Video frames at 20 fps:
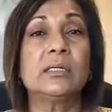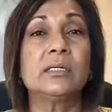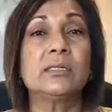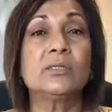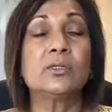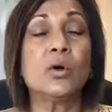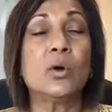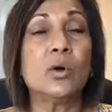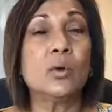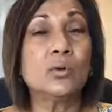
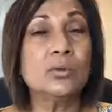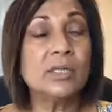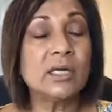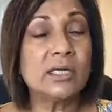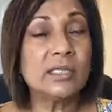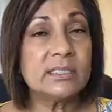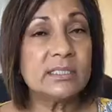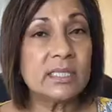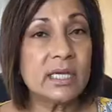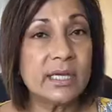to hold
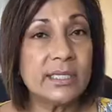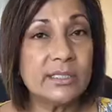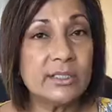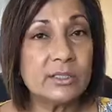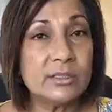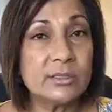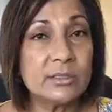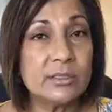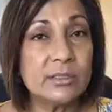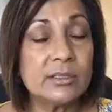on tight
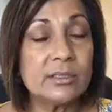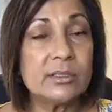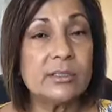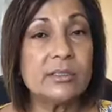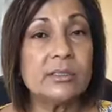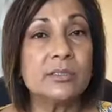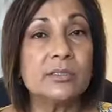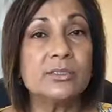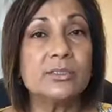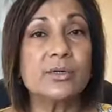
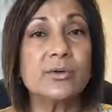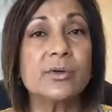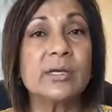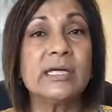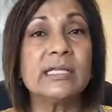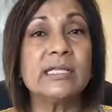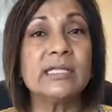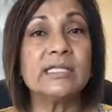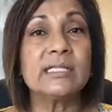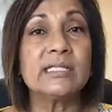
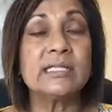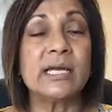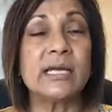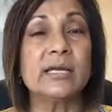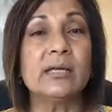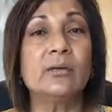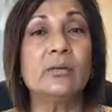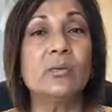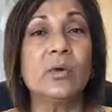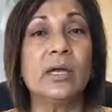during this
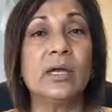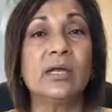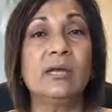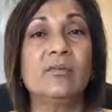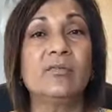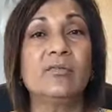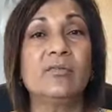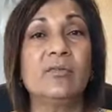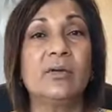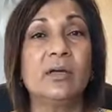second
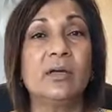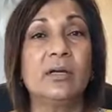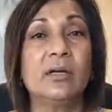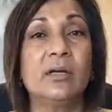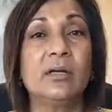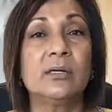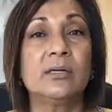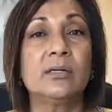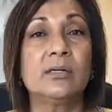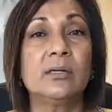wave,
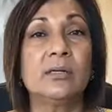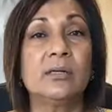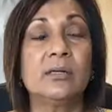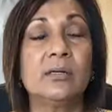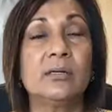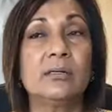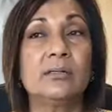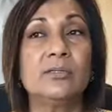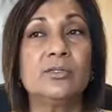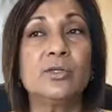
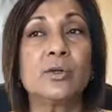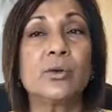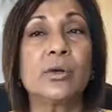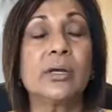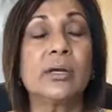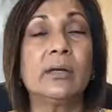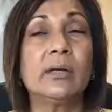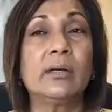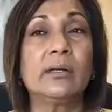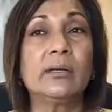
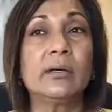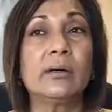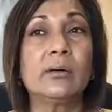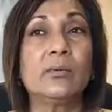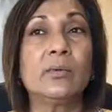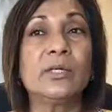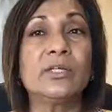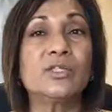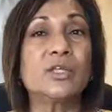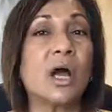during
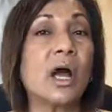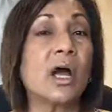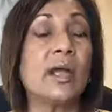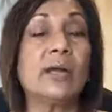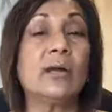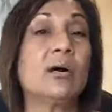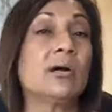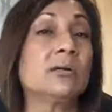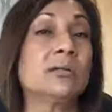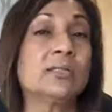which I
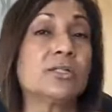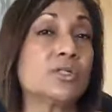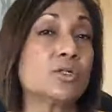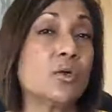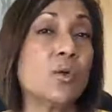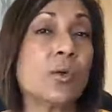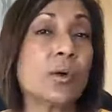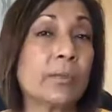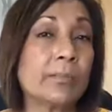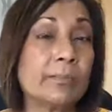call the
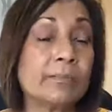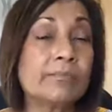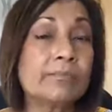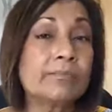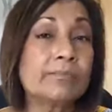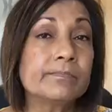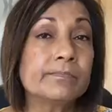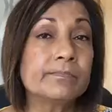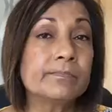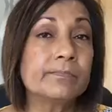storm,
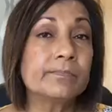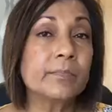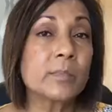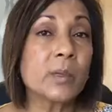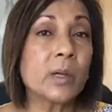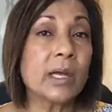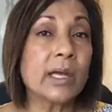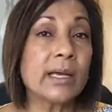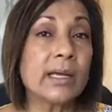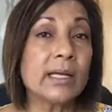
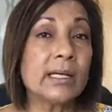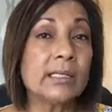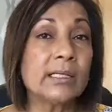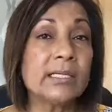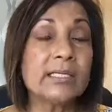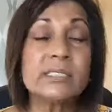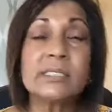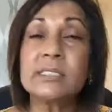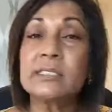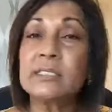okay?
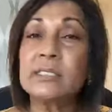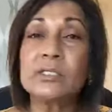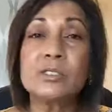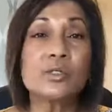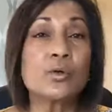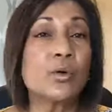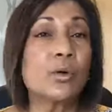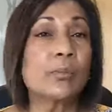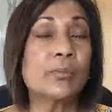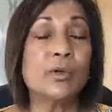This is the
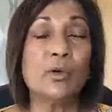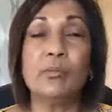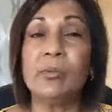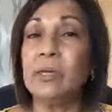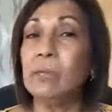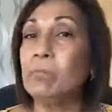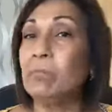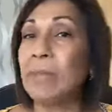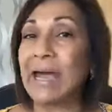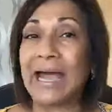storm you're
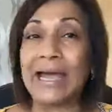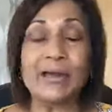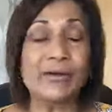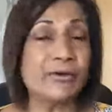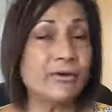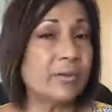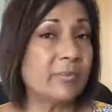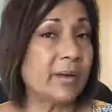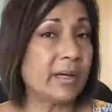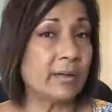being
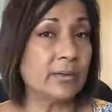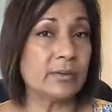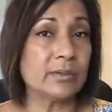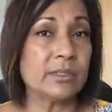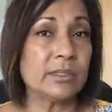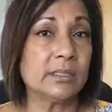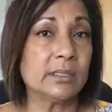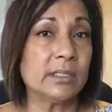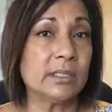battered about.